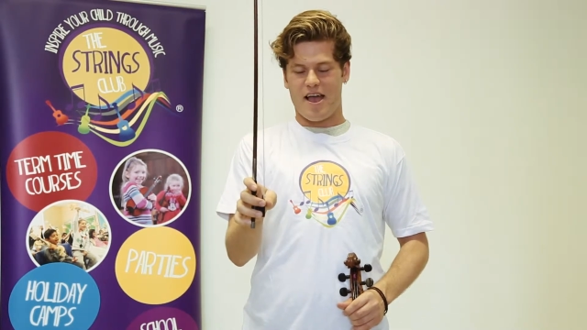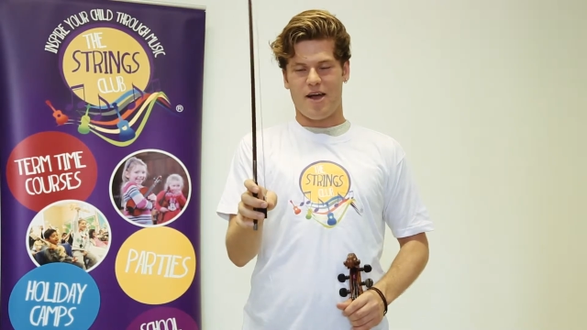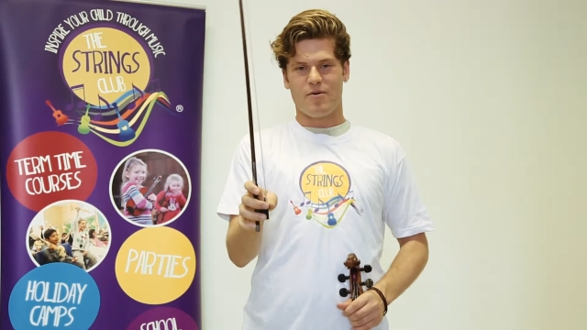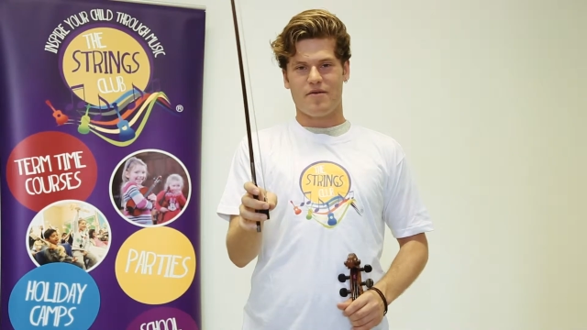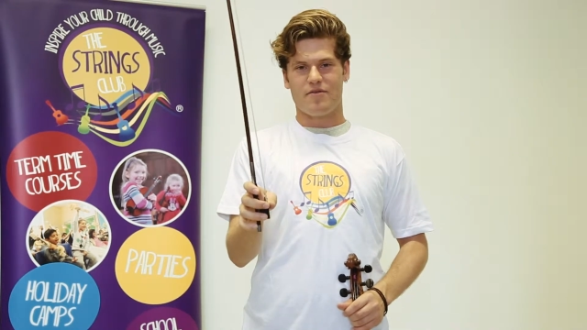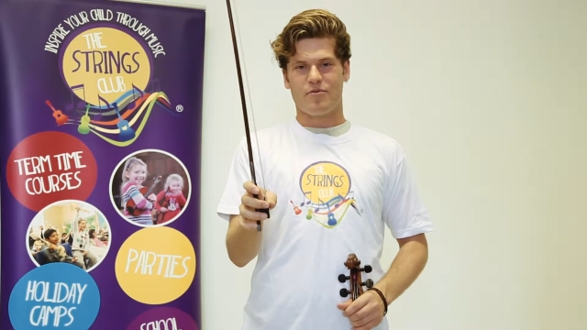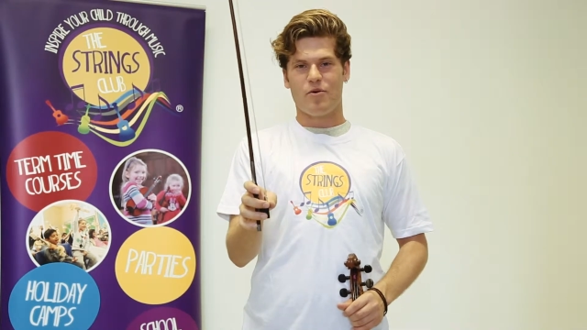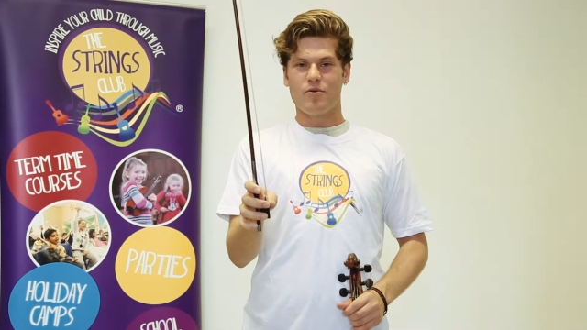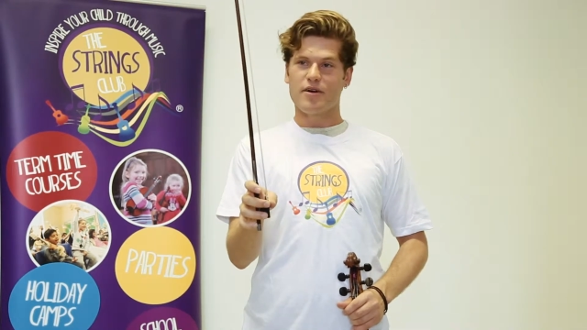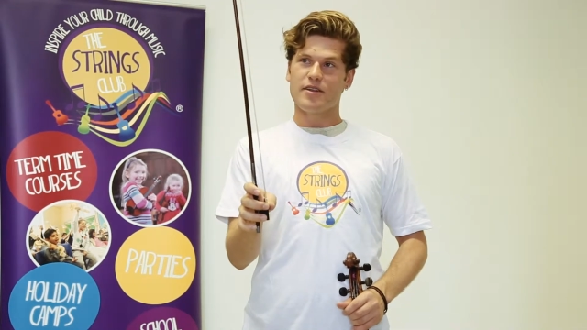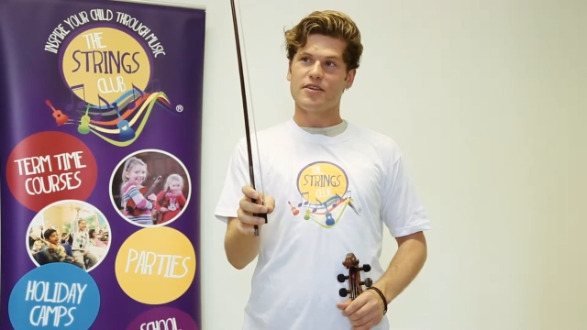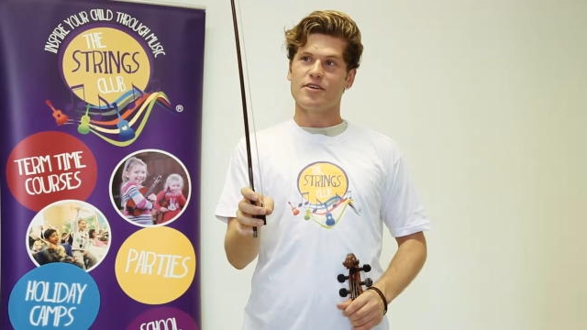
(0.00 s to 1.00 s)
However, what
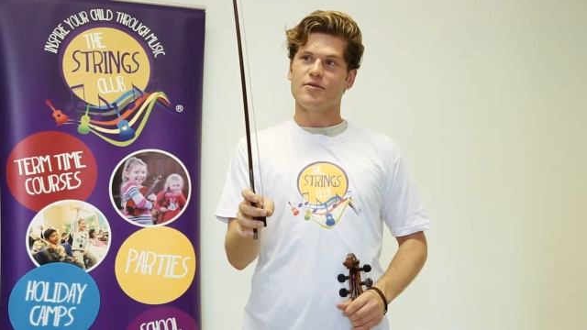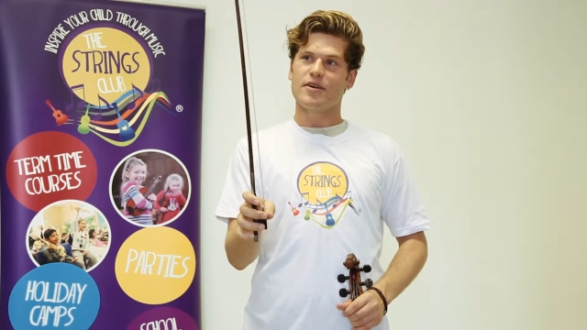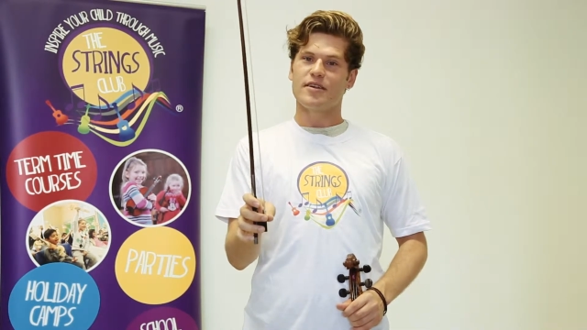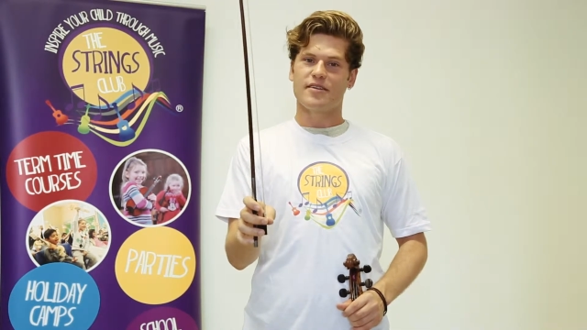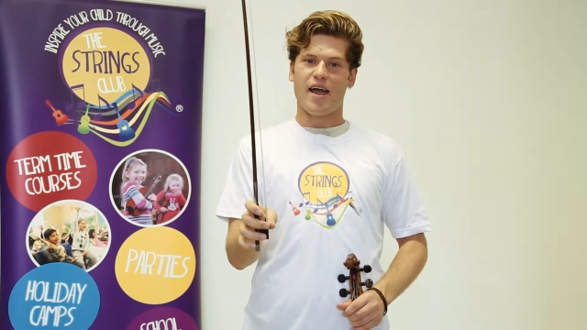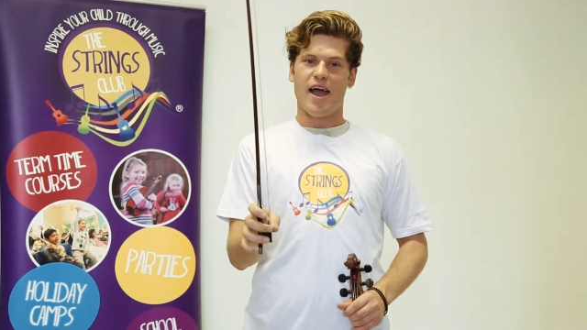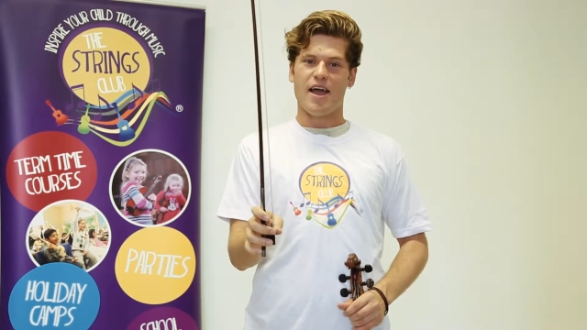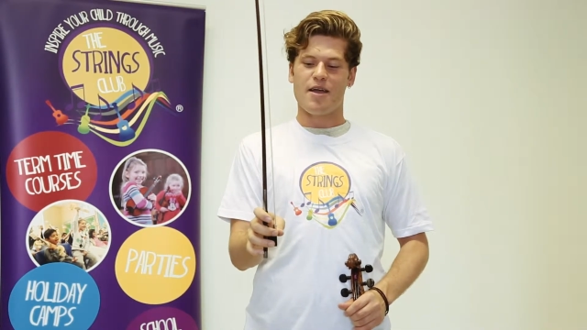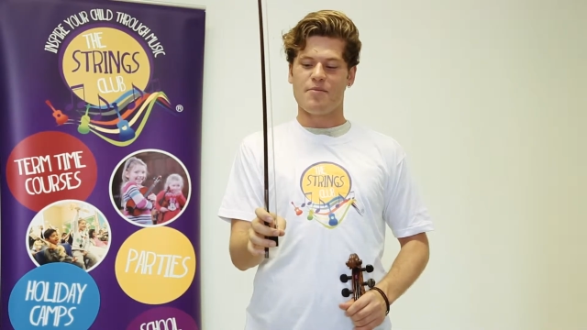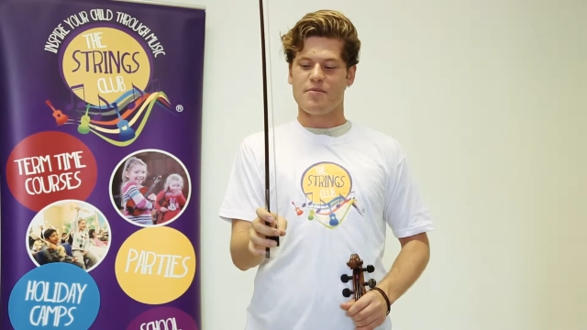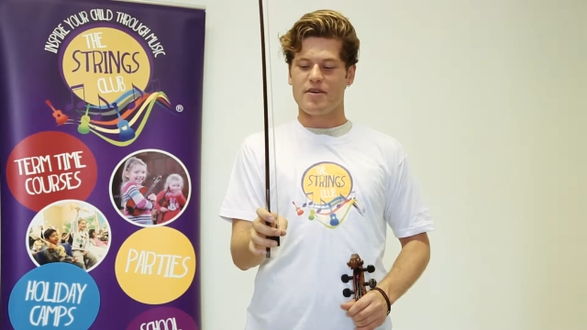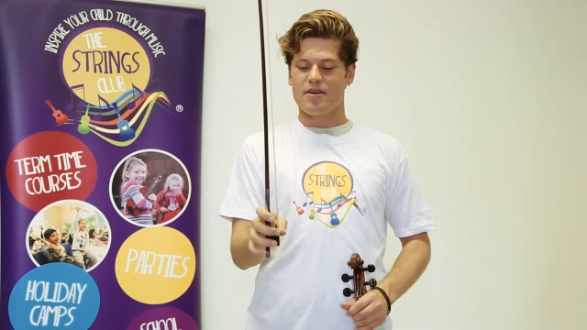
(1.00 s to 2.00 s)
we're going to do is
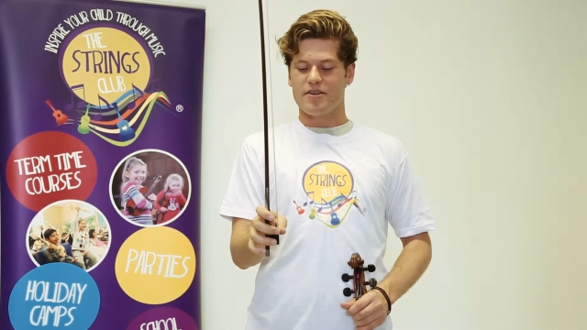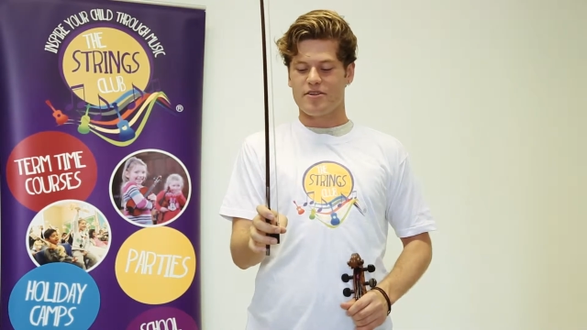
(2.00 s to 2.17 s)
aim